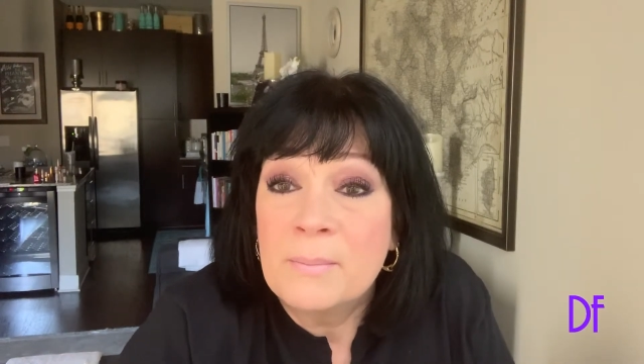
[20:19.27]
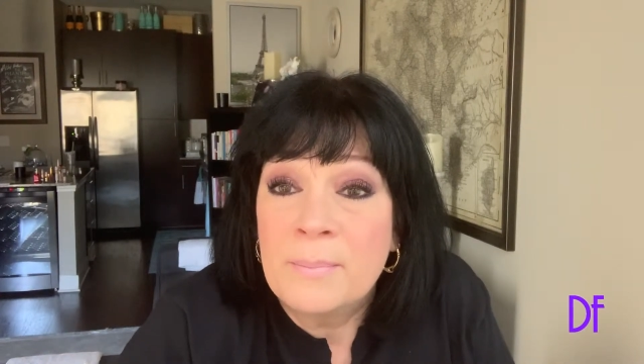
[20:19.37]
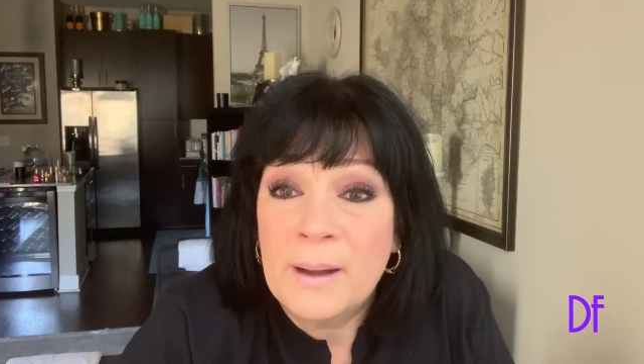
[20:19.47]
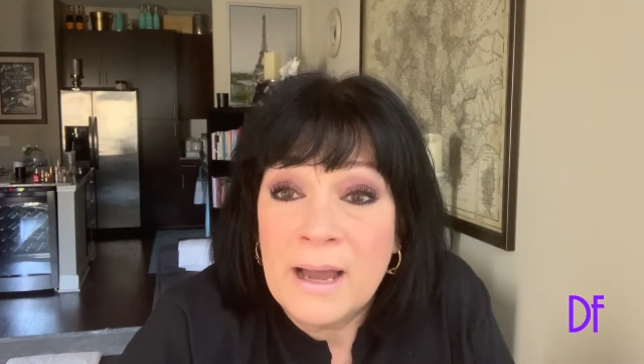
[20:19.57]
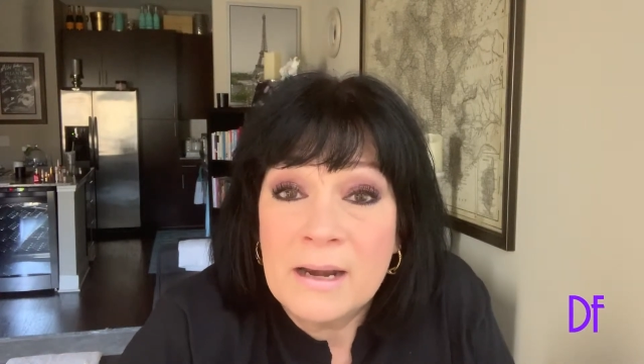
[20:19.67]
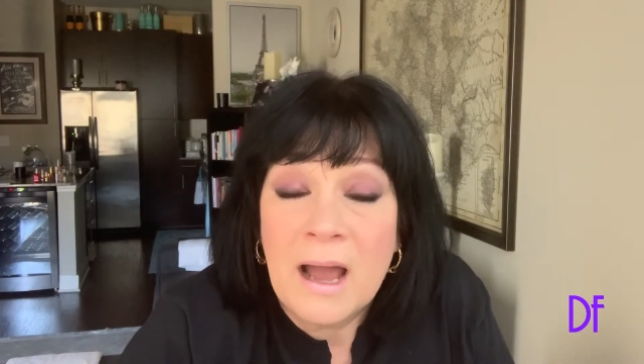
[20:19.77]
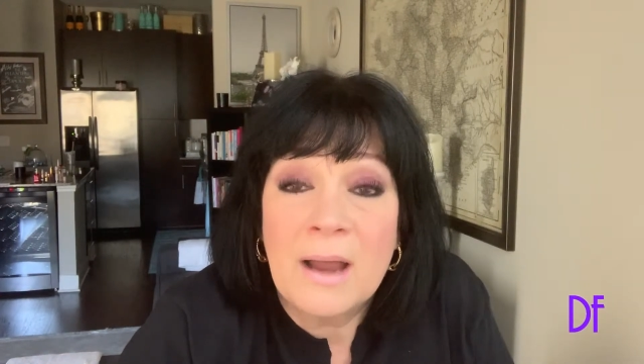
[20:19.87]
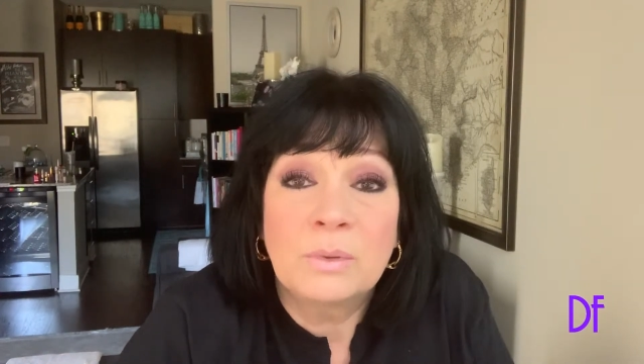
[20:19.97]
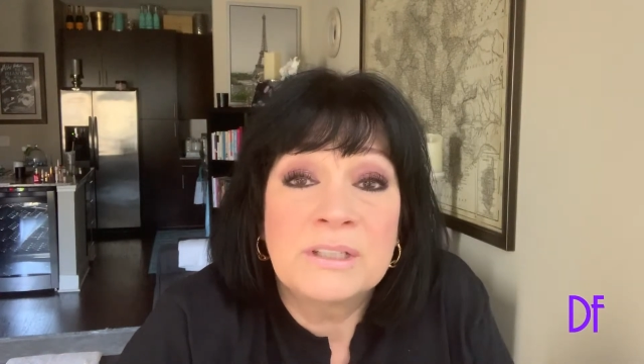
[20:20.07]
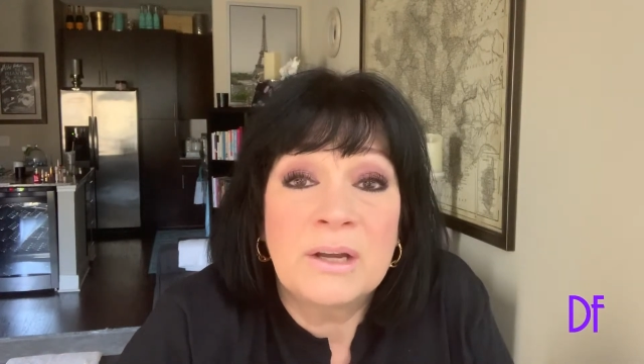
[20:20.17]
But
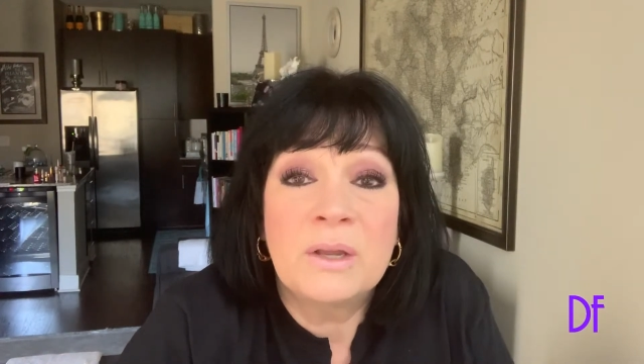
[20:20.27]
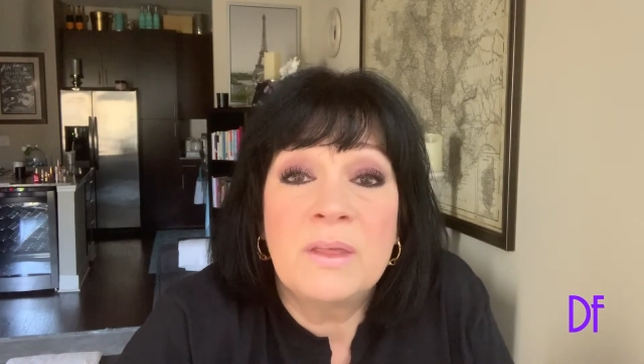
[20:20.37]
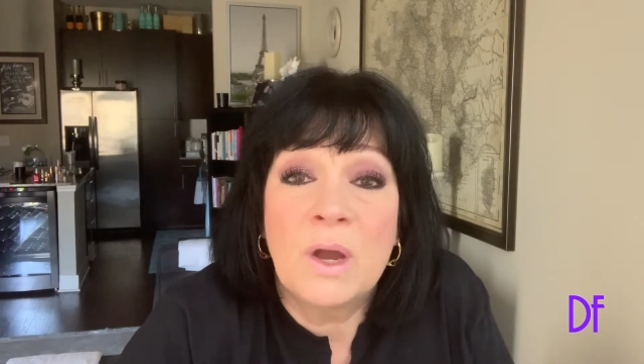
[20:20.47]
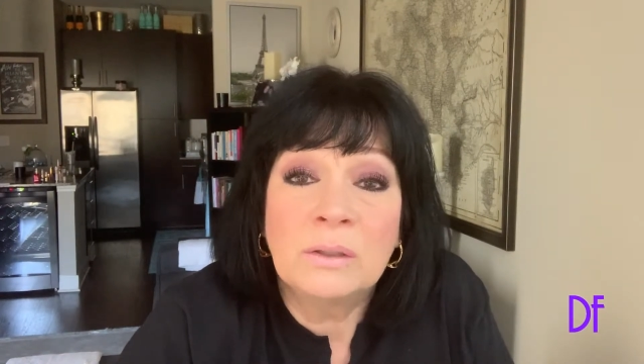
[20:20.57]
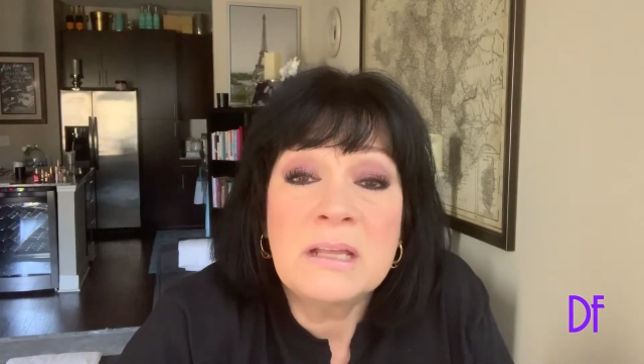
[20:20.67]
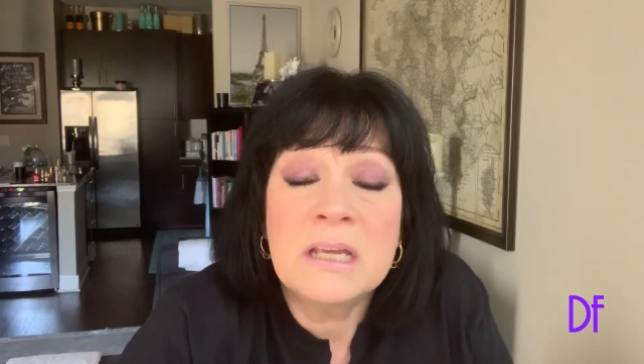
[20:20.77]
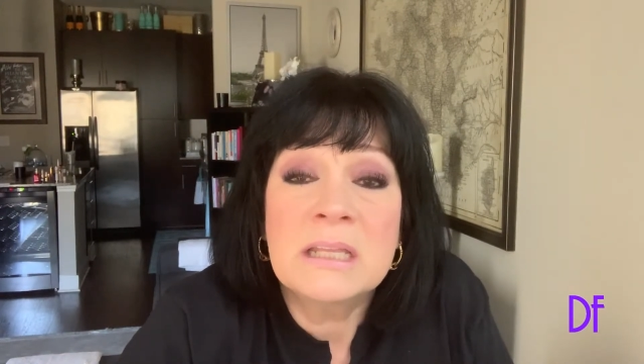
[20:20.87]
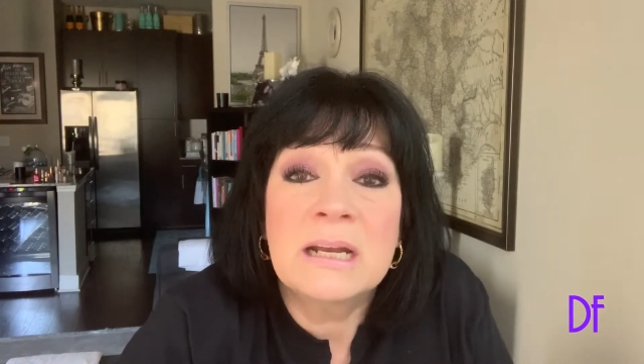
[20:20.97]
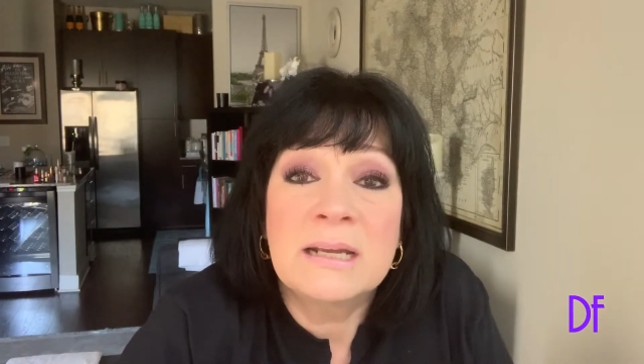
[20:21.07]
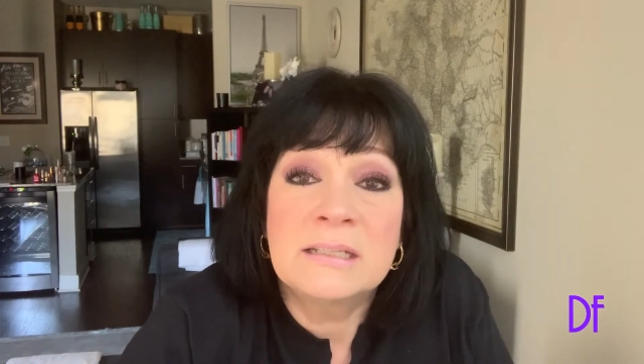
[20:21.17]
I will tell you, the only
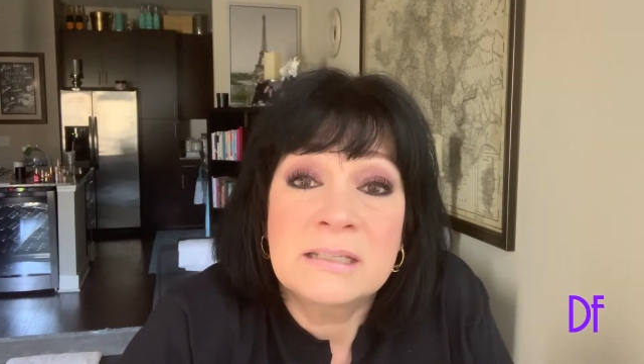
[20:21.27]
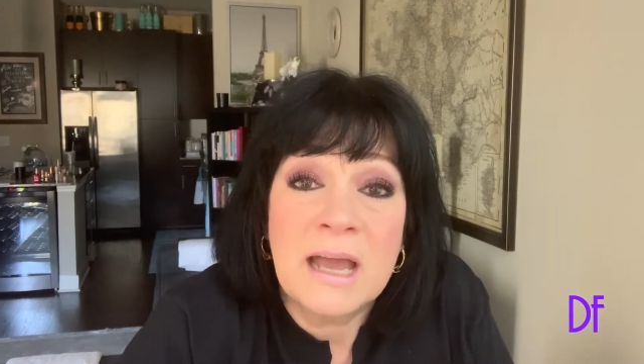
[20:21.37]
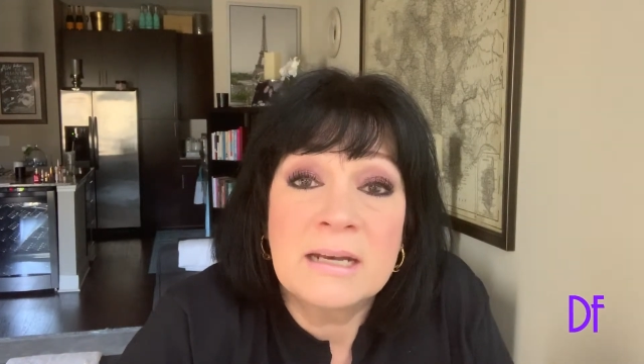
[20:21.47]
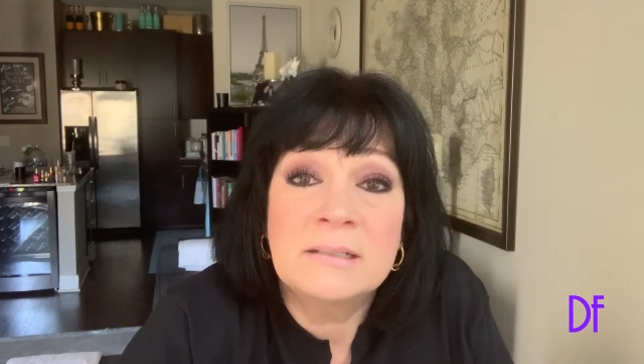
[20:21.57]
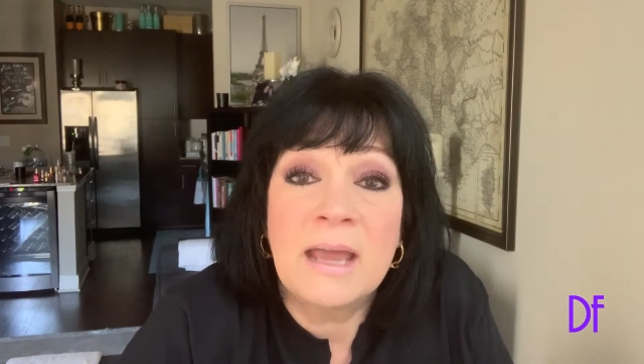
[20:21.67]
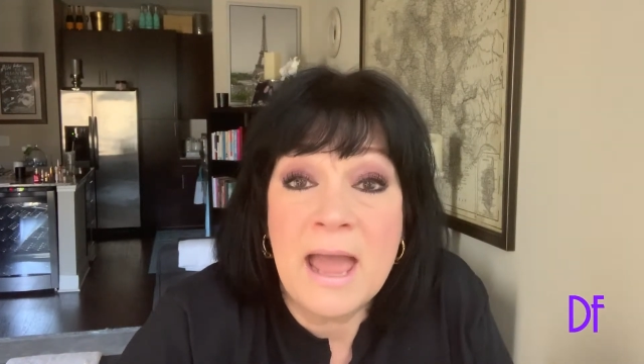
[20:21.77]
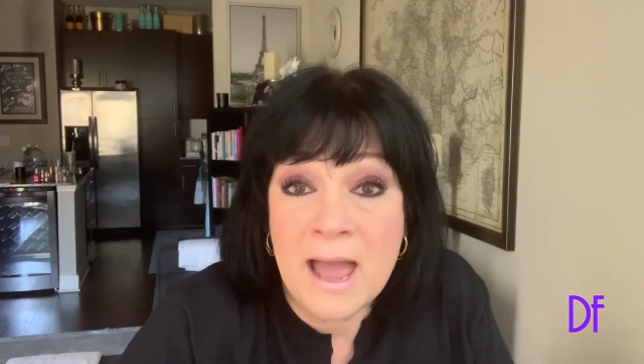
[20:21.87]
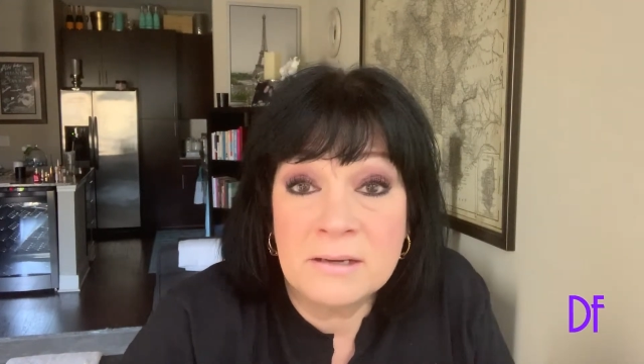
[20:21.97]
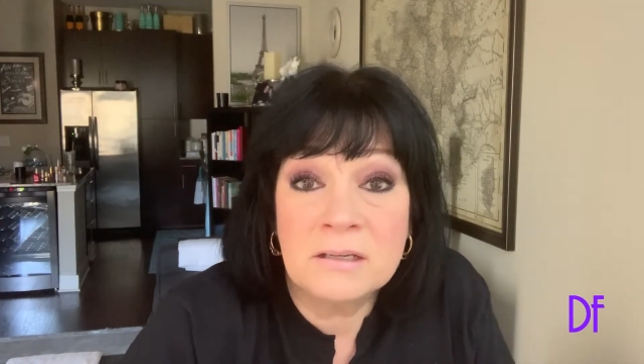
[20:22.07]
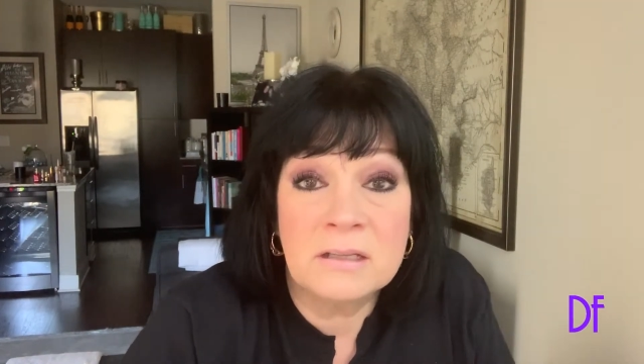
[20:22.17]
thing that I decided to add